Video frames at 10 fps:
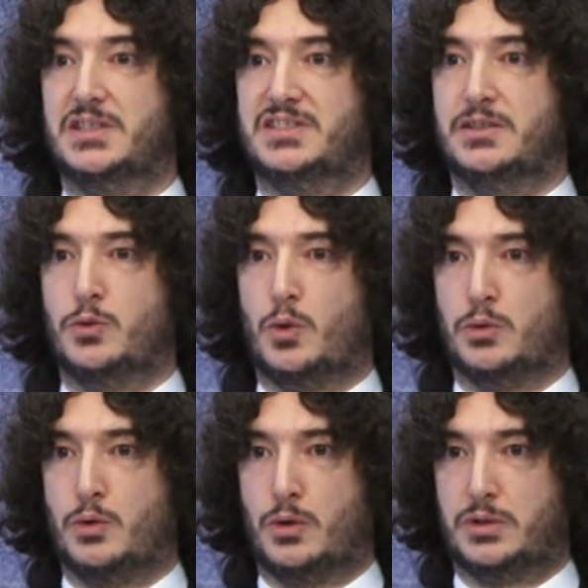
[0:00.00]
Some
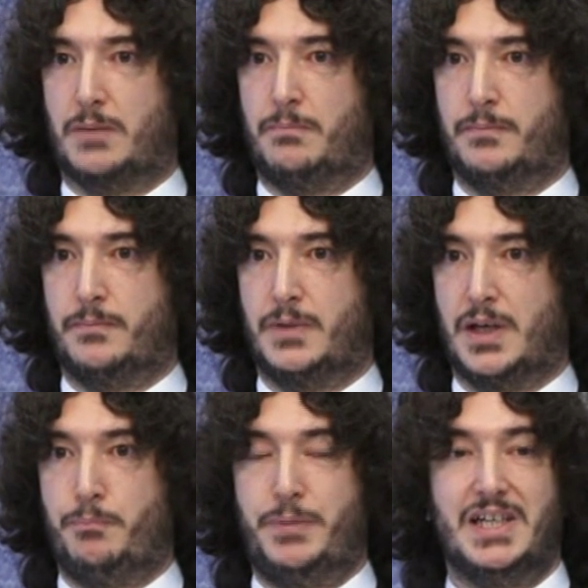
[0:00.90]
people know and have
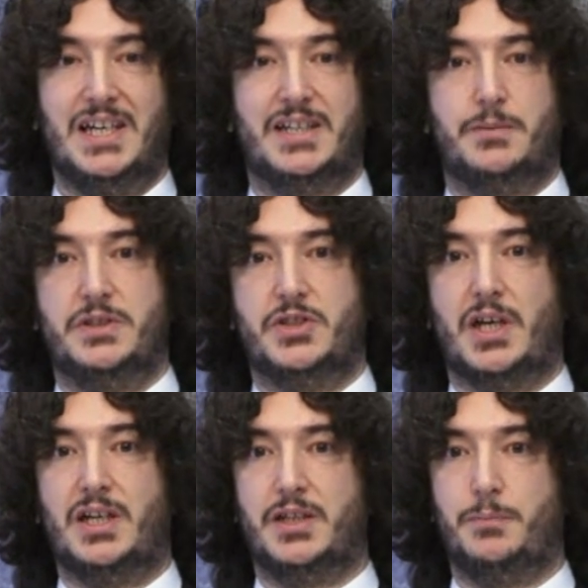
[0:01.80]
access to certain
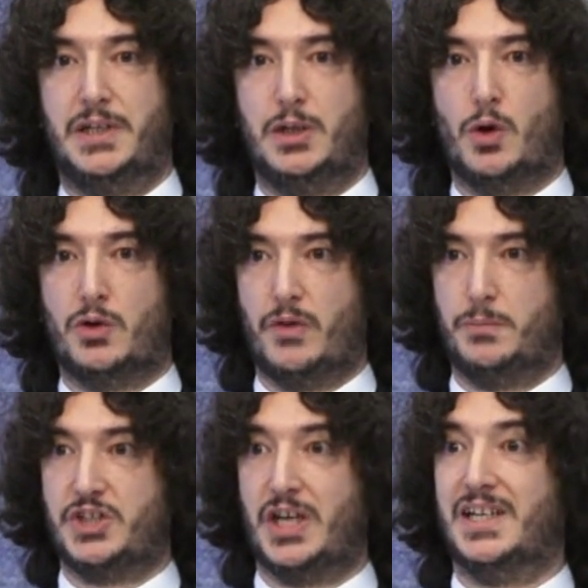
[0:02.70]
things, but
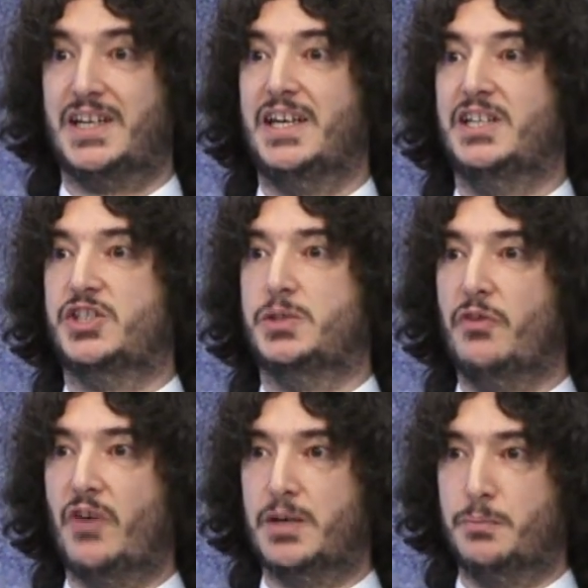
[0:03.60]
others do not have
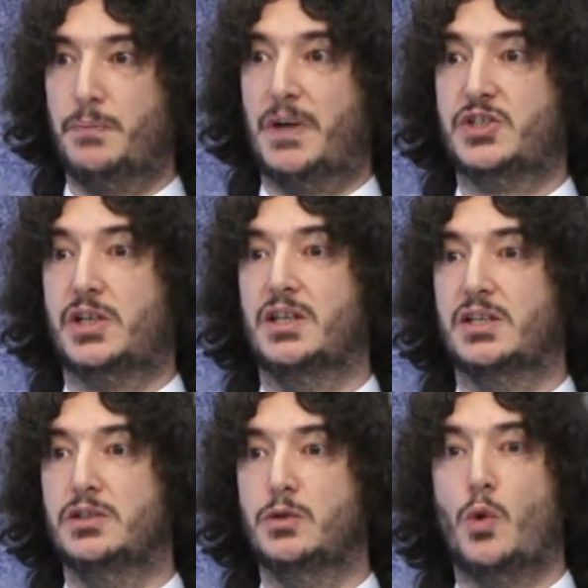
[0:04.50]
access to or do not
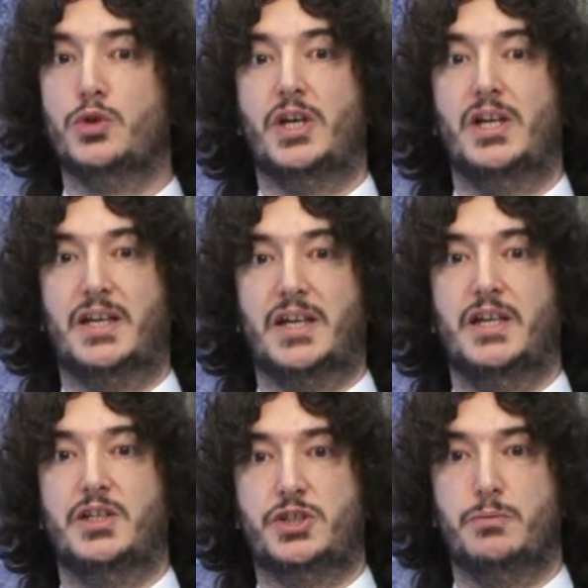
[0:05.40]
know those things.
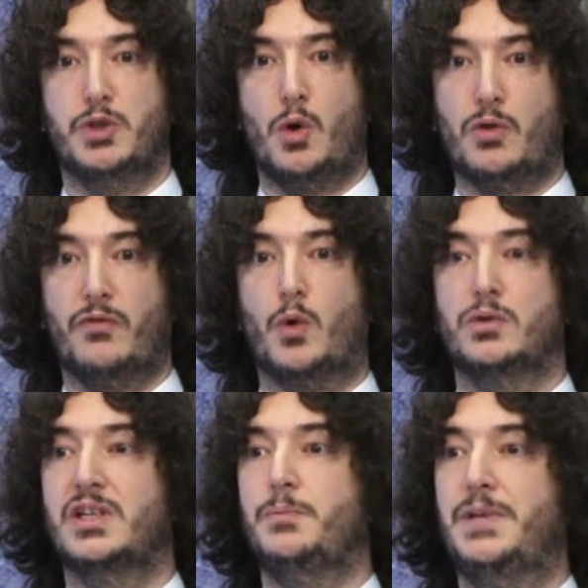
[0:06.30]

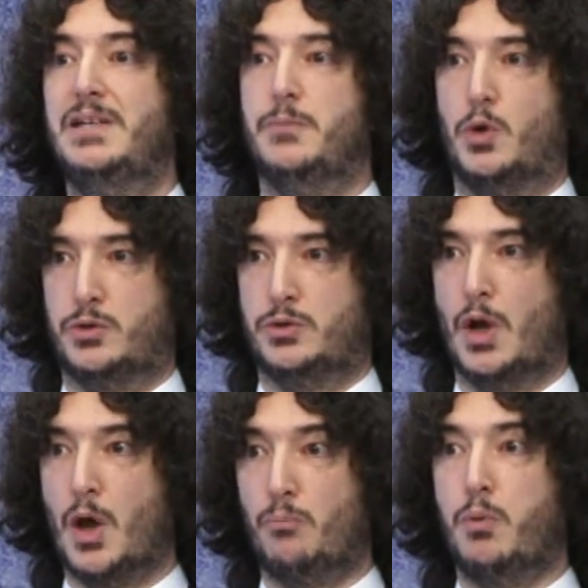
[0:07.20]
This is an
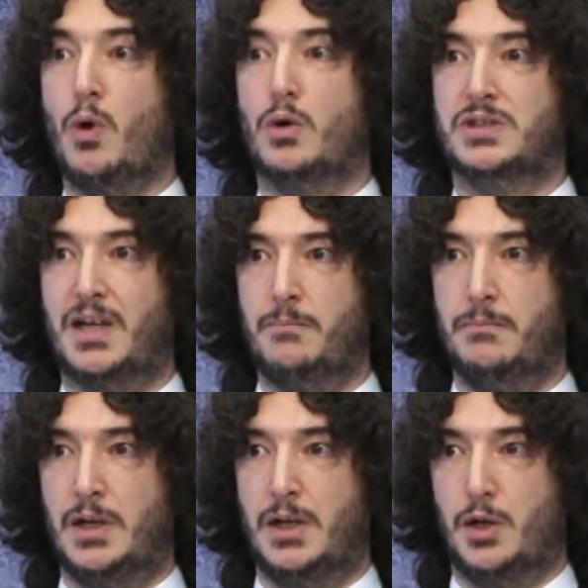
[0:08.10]
environment that feeds
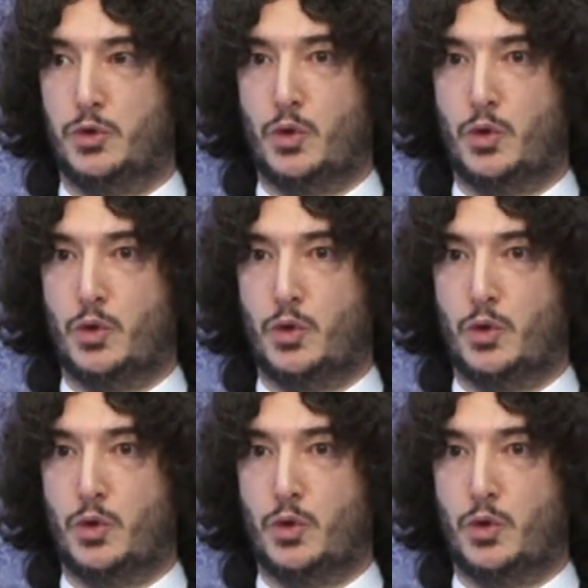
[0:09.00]
corruption.